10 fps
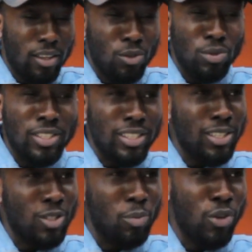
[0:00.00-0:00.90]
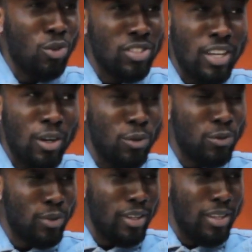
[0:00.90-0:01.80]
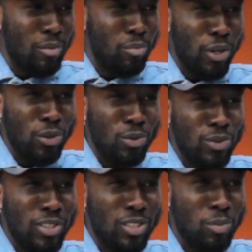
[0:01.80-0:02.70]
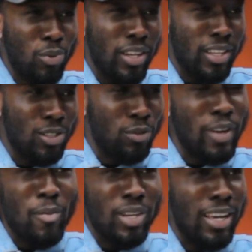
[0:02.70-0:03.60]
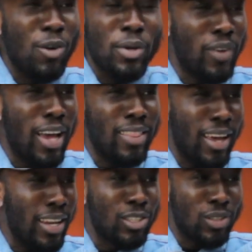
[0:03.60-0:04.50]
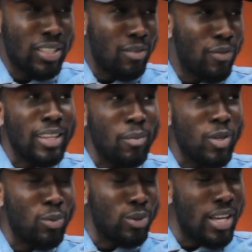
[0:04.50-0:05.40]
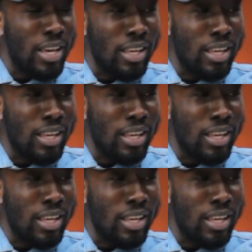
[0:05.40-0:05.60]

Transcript: you didn't disappoint yourself, but you disappointed your family? I always find that an interesting thing that people say.